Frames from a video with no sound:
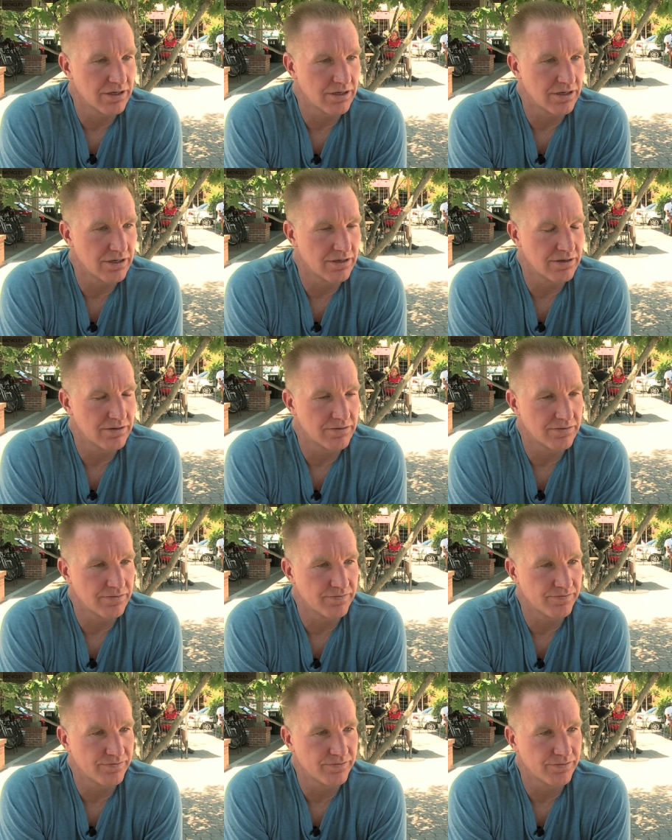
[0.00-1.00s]
Um,
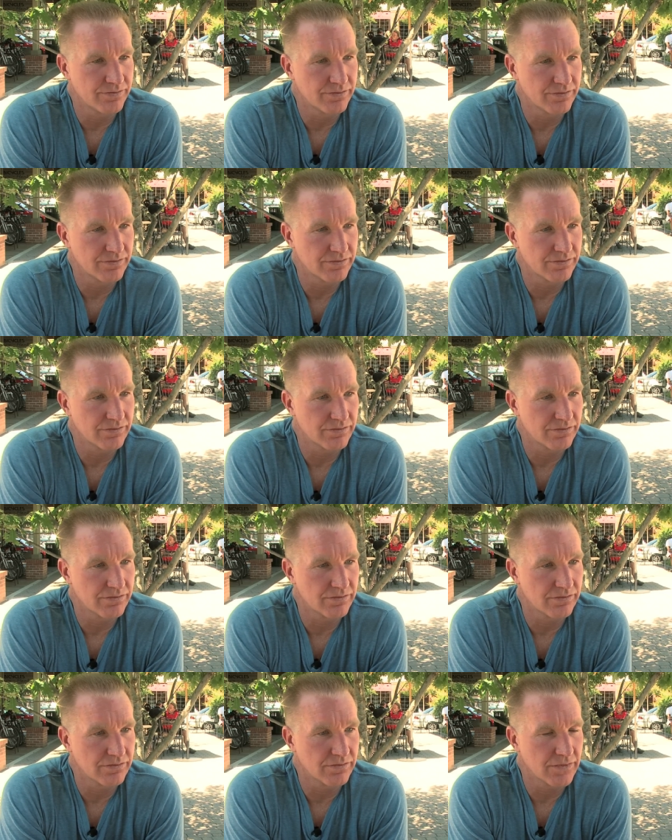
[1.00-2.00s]

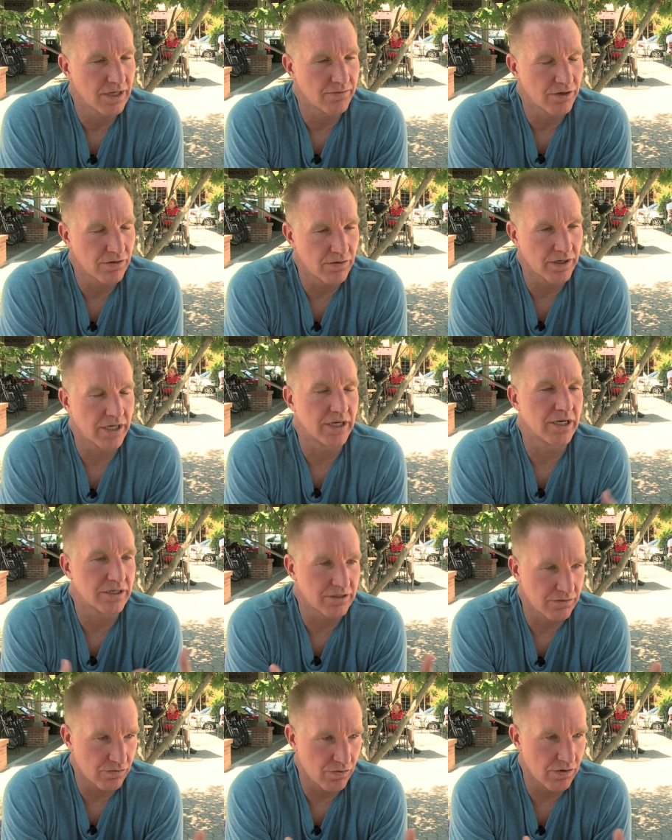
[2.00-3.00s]
I'm going in
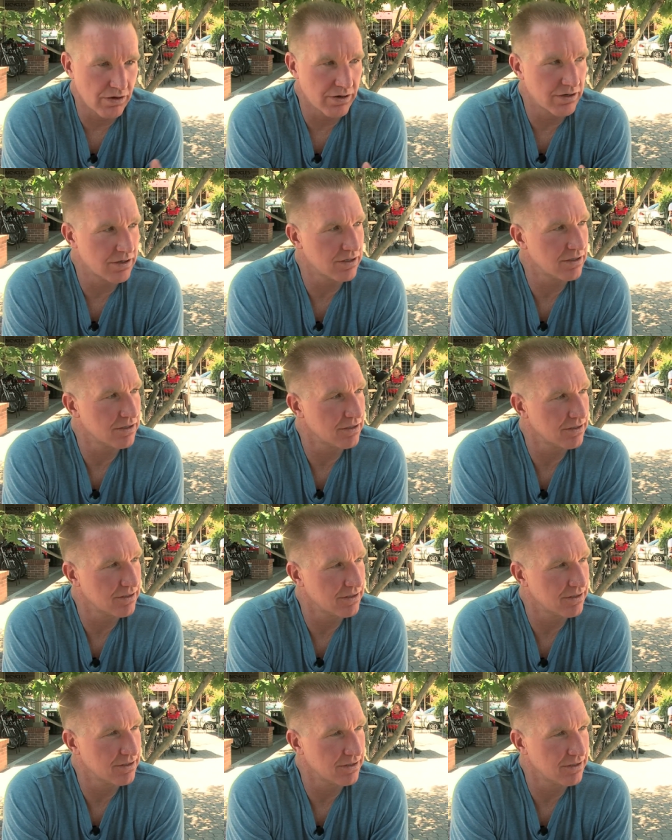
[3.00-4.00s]
as a Warrior.
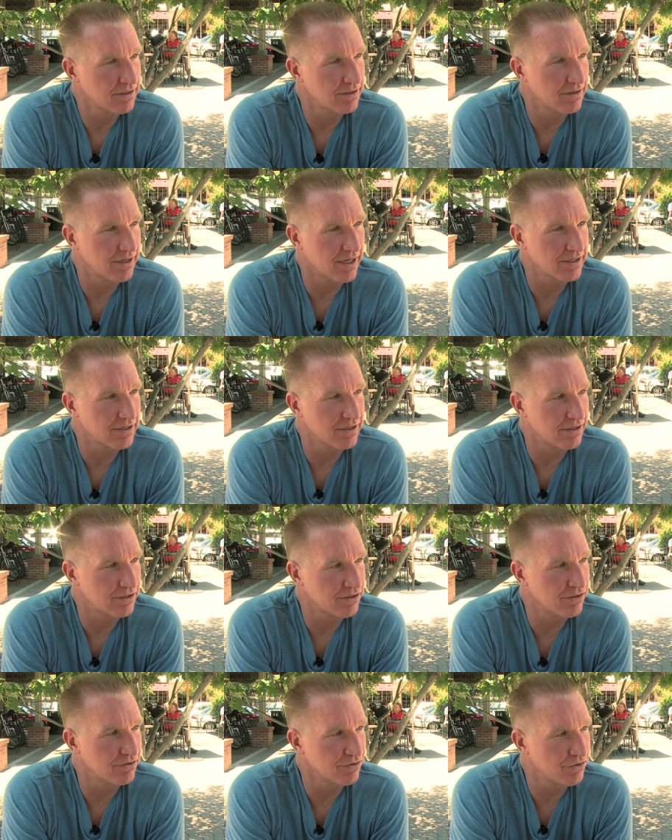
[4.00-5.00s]
Mm-hmm. You know, they ask you to
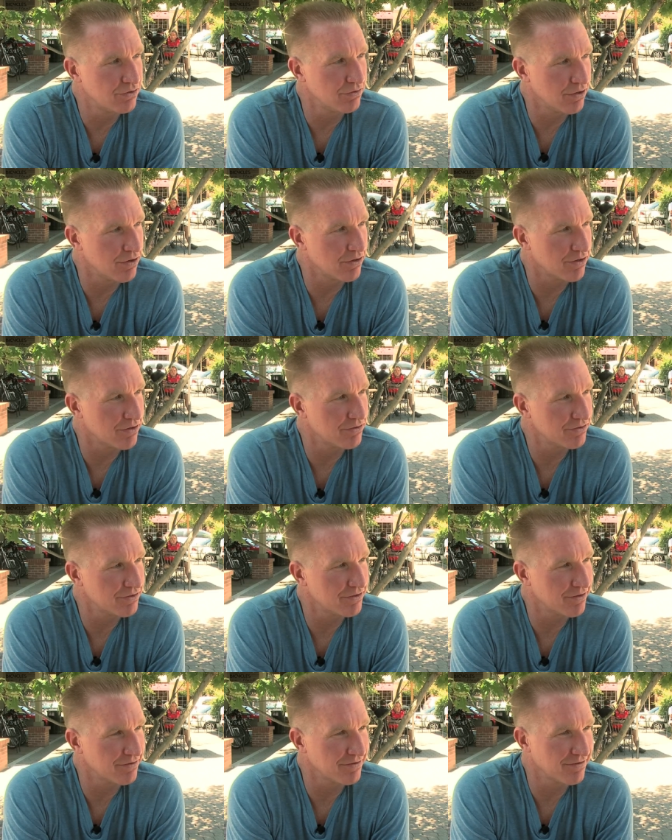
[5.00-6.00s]
choose two logos:
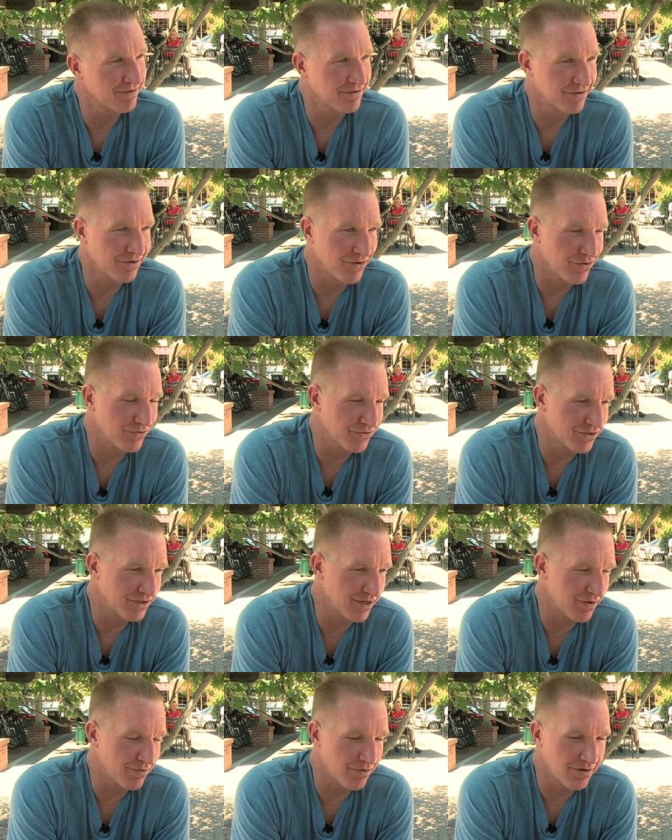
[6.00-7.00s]
so Golden
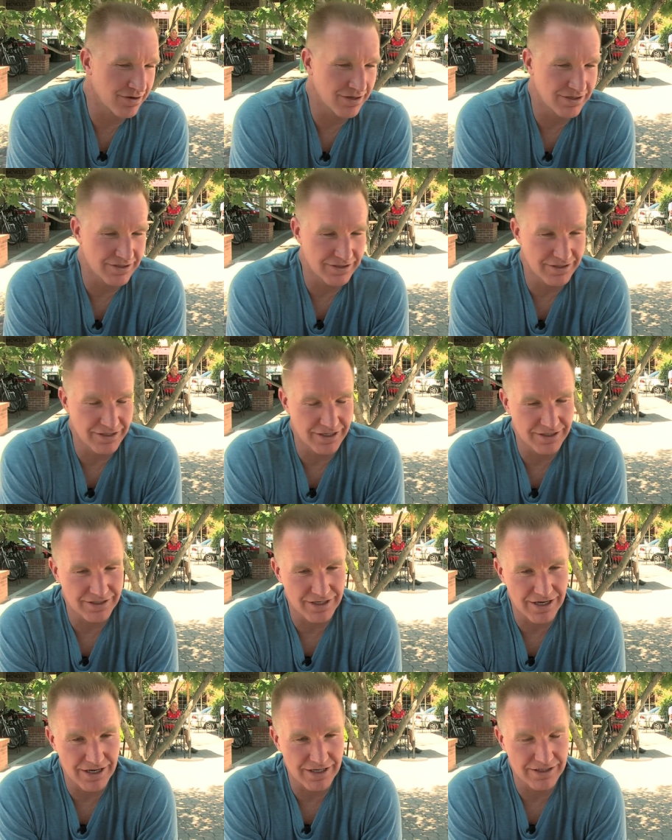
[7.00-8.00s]
State Warriors and St.
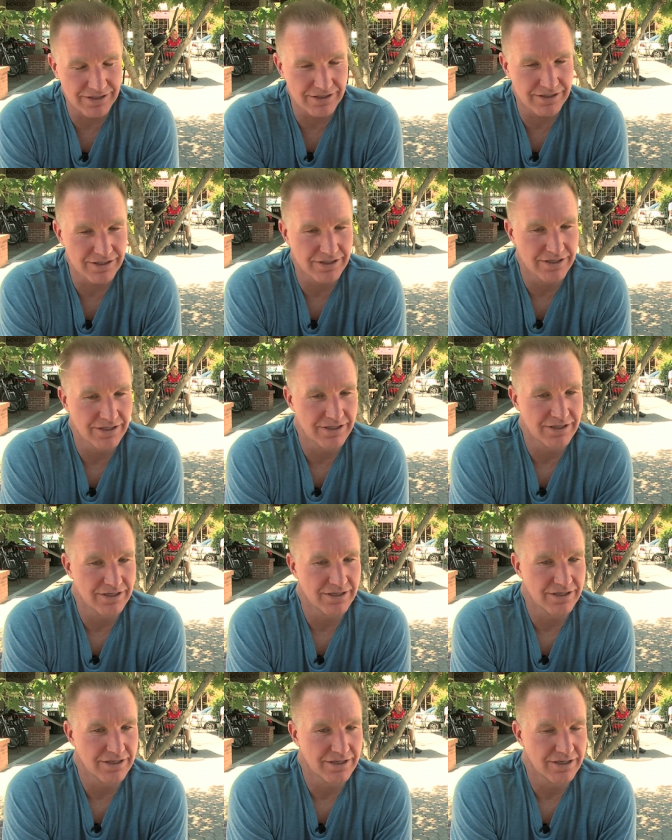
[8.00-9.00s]
John's.
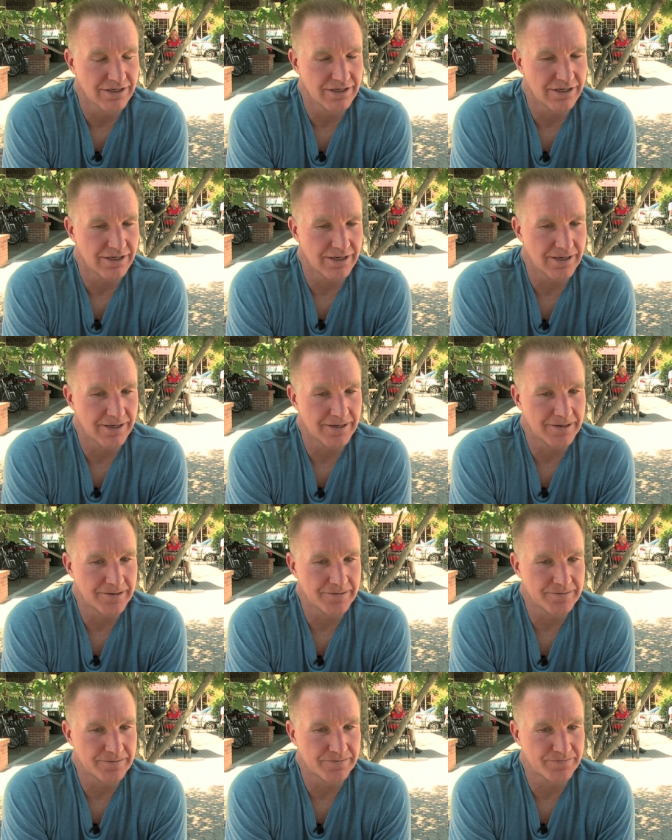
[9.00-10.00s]

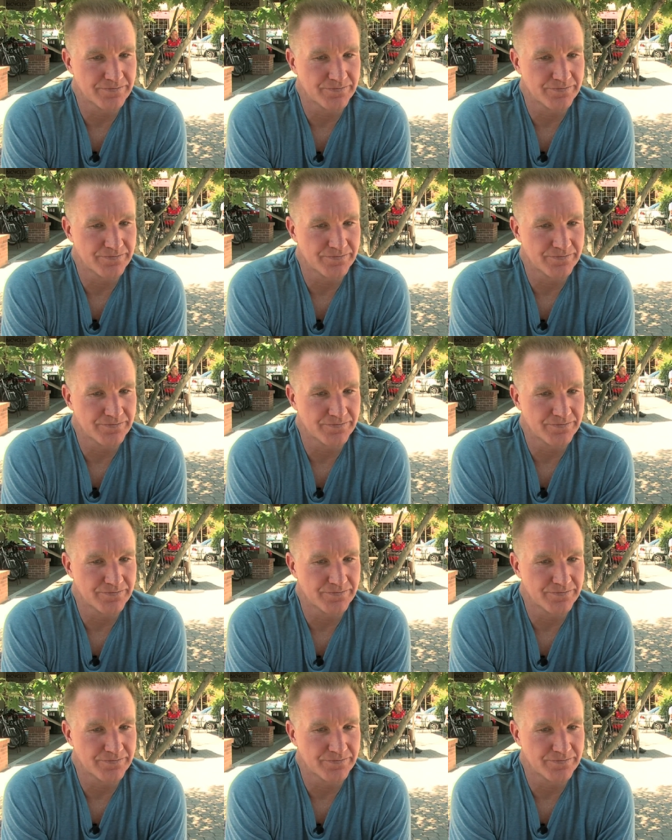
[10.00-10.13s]
Um,